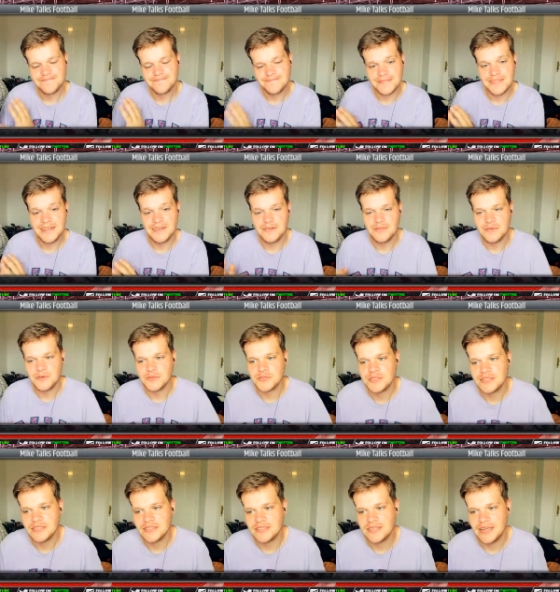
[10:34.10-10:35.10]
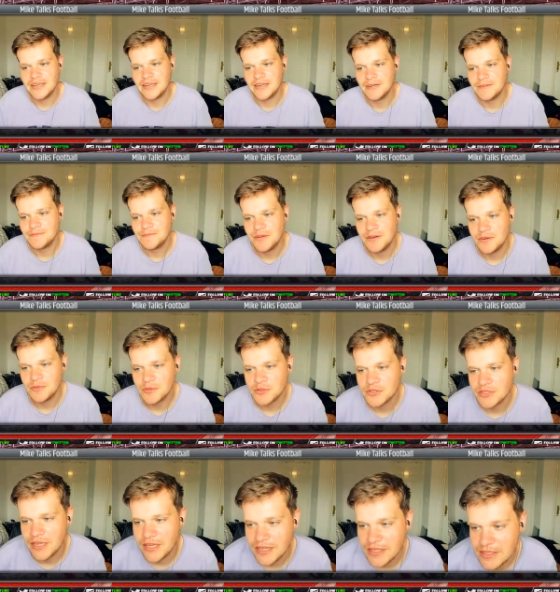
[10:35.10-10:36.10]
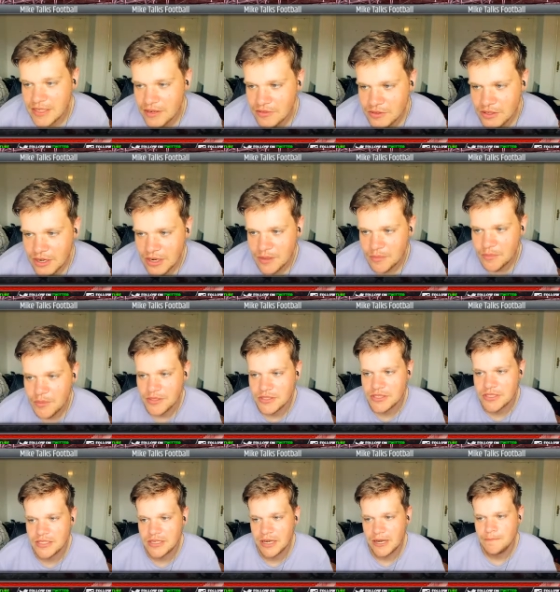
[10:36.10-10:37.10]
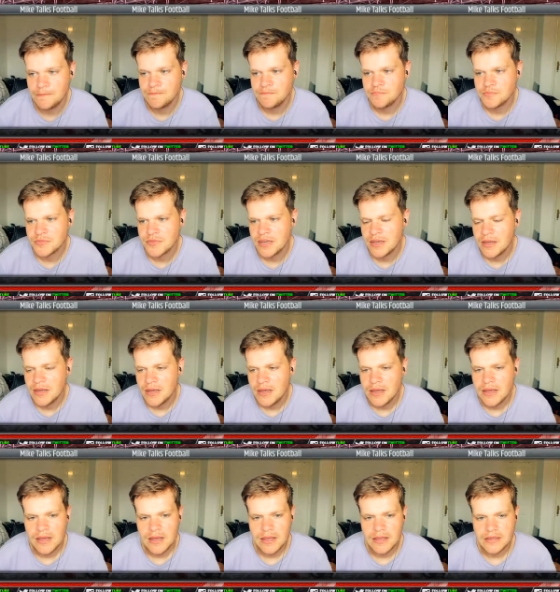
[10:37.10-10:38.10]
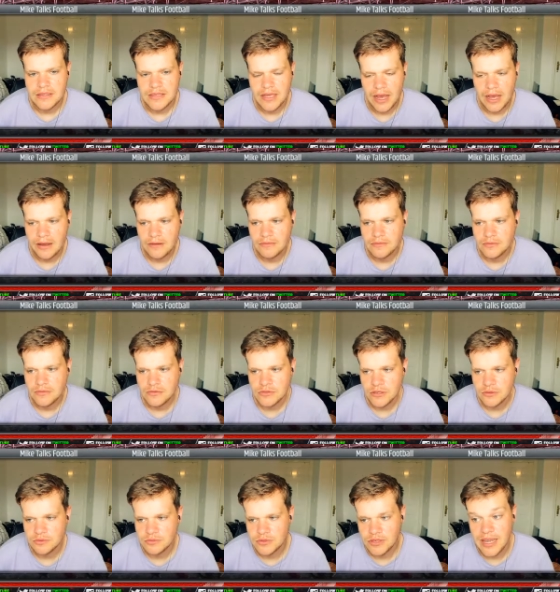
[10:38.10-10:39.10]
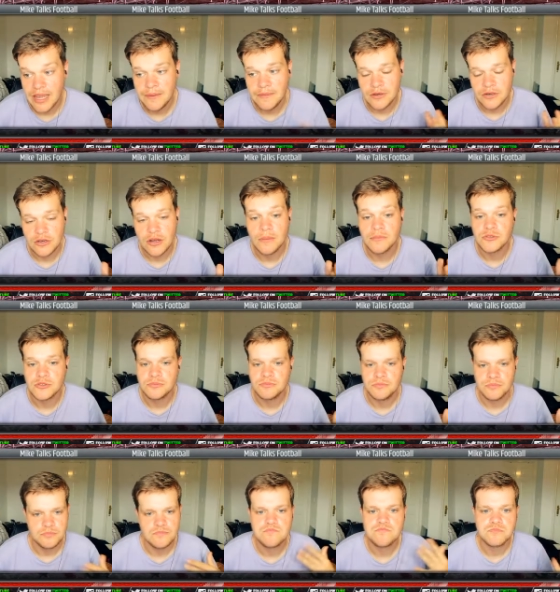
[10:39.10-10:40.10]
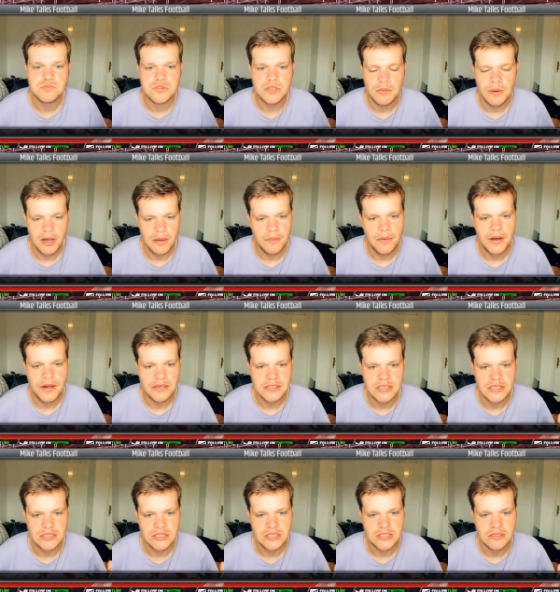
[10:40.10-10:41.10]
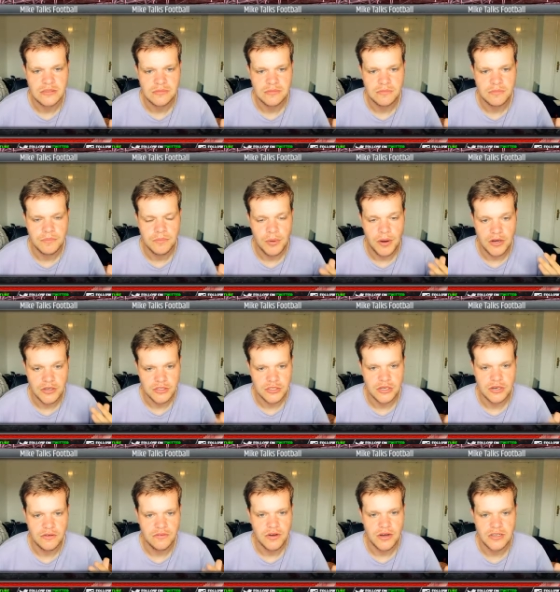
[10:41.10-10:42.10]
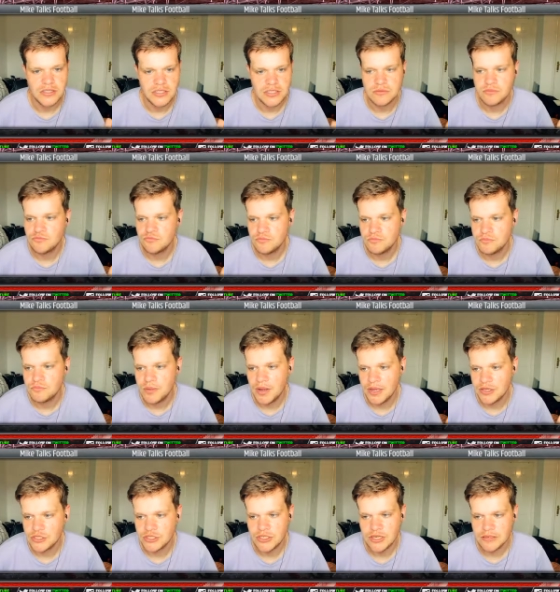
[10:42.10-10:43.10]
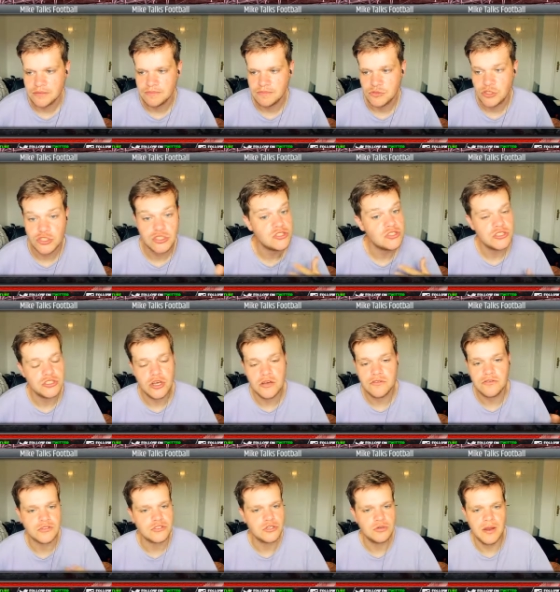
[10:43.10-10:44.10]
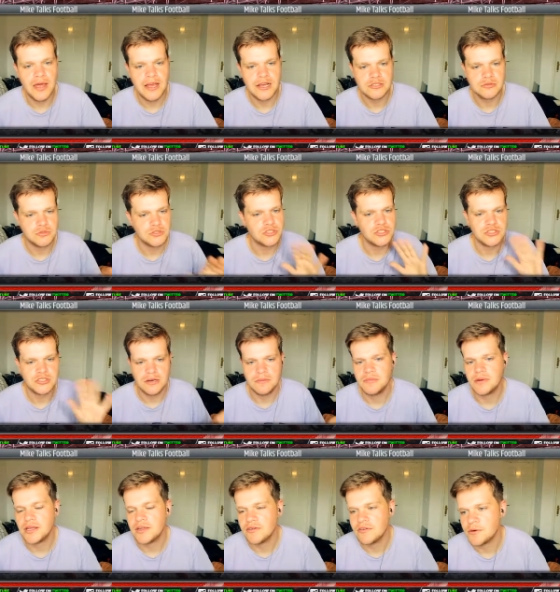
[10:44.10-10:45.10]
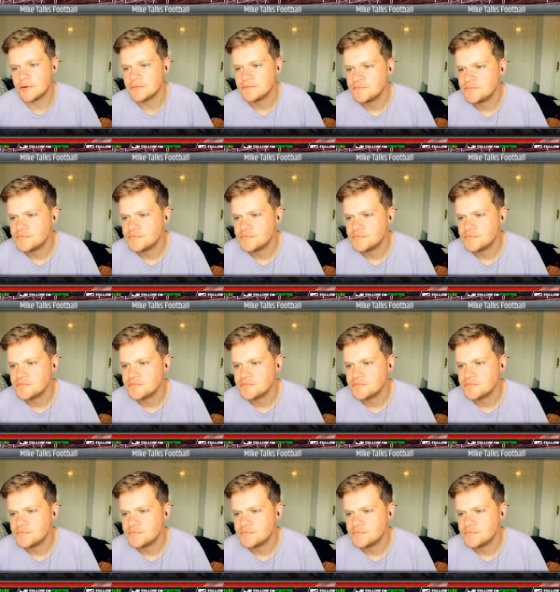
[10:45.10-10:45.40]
Liverpool's take it definitely. But yeah, the game that comes to my mind is Barcelona versus PSG. Just over the 2 legs was just unbelievable.